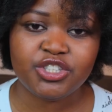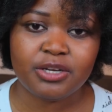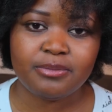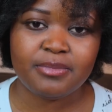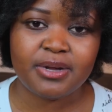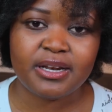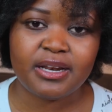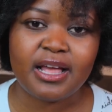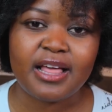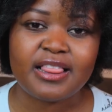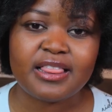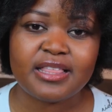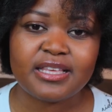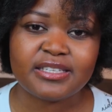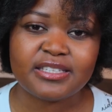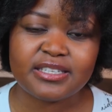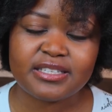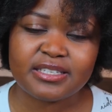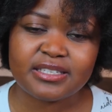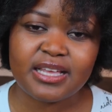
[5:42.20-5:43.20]
German.
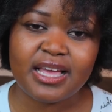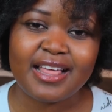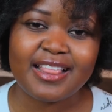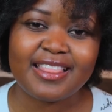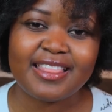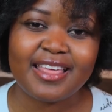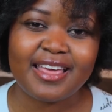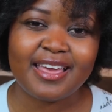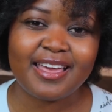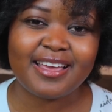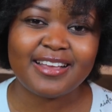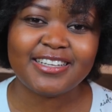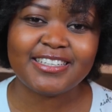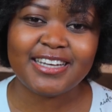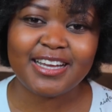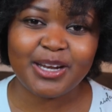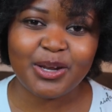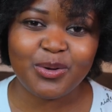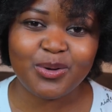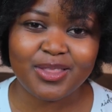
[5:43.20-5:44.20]
This is the
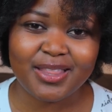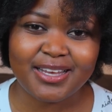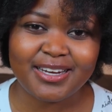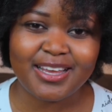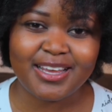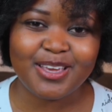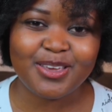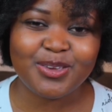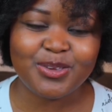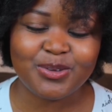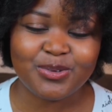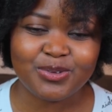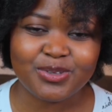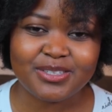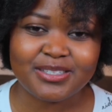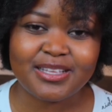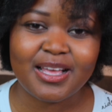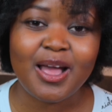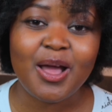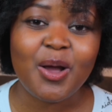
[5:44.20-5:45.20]
channel that I
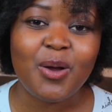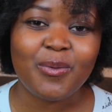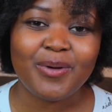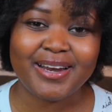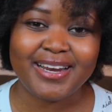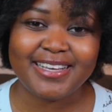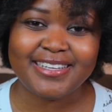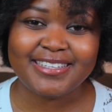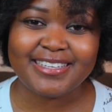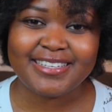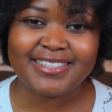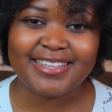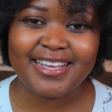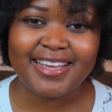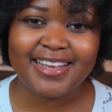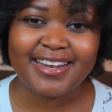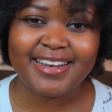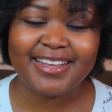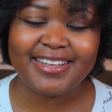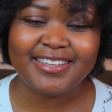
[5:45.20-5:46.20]
used when I just
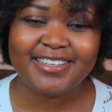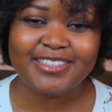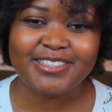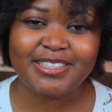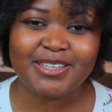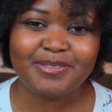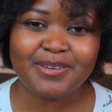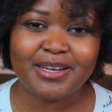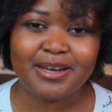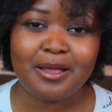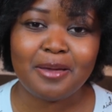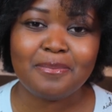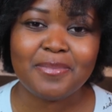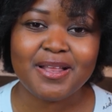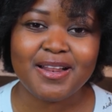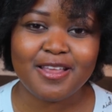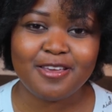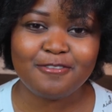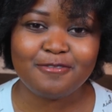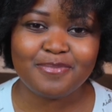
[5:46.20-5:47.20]
started learning German.
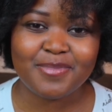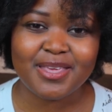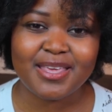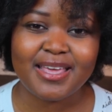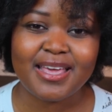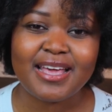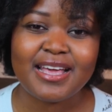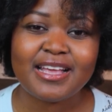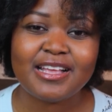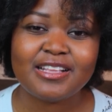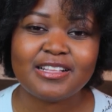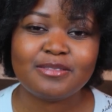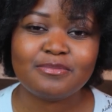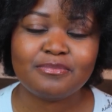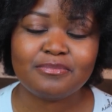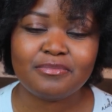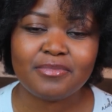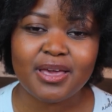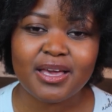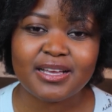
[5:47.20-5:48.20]
Believe me, it
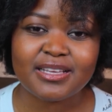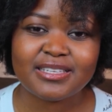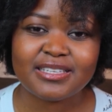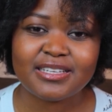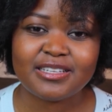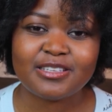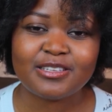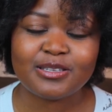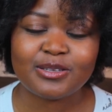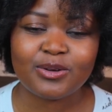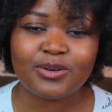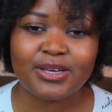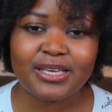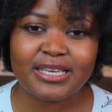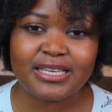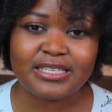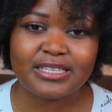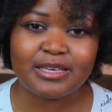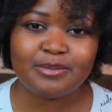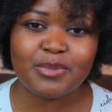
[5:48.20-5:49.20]
makes it so
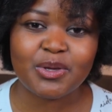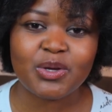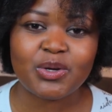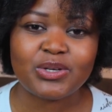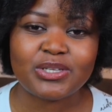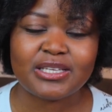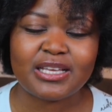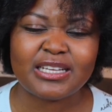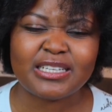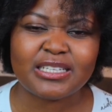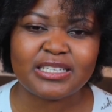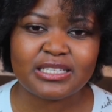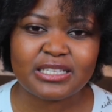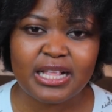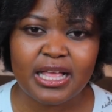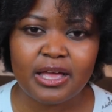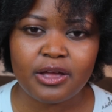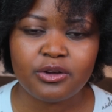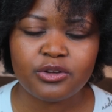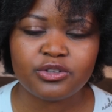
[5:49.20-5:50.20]
easy, because they're just
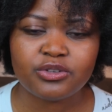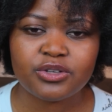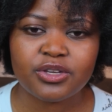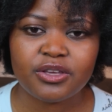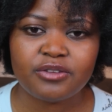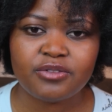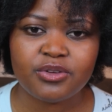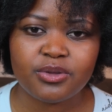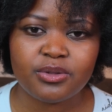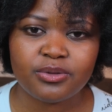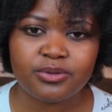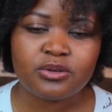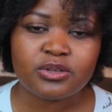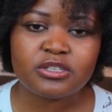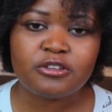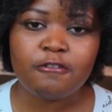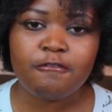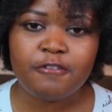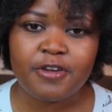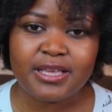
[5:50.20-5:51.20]
like going to give you
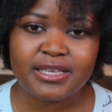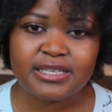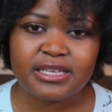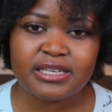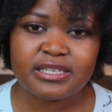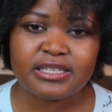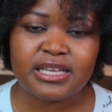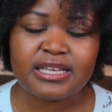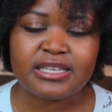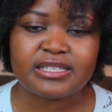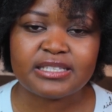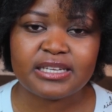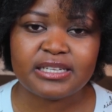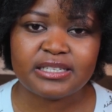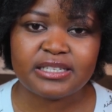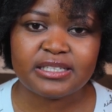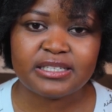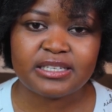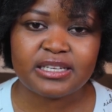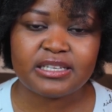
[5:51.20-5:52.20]
those phrases and
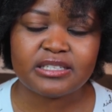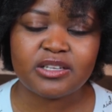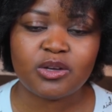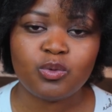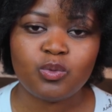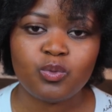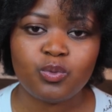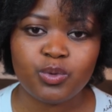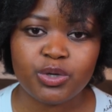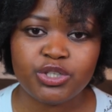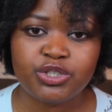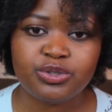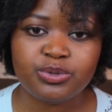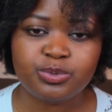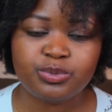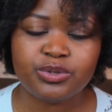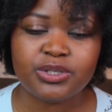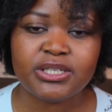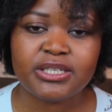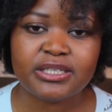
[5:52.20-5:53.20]
sentences which you
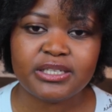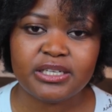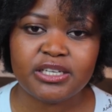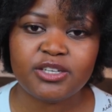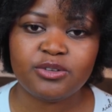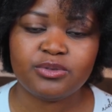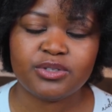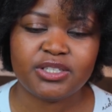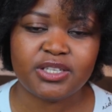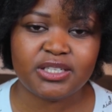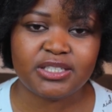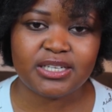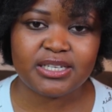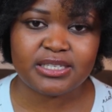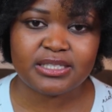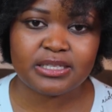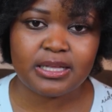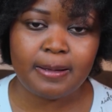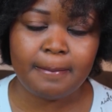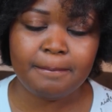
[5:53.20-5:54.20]
really need when you're
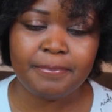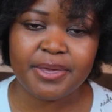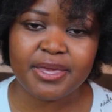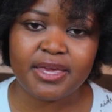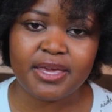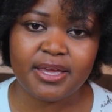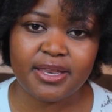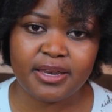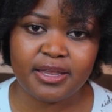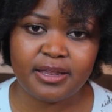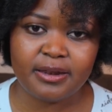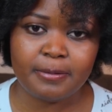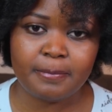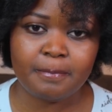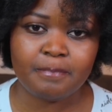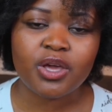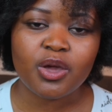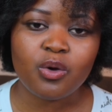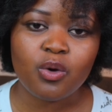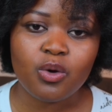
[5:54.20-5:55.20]
just beginning.
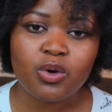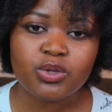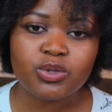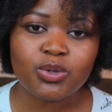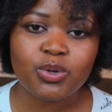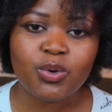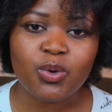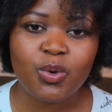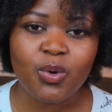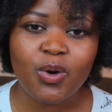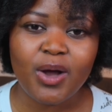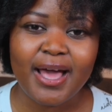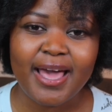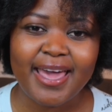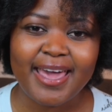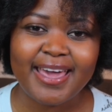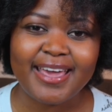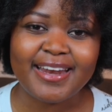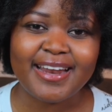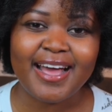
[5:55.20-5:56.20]
You can also go
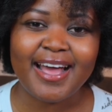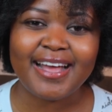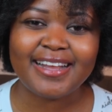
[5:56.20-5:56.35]
ahead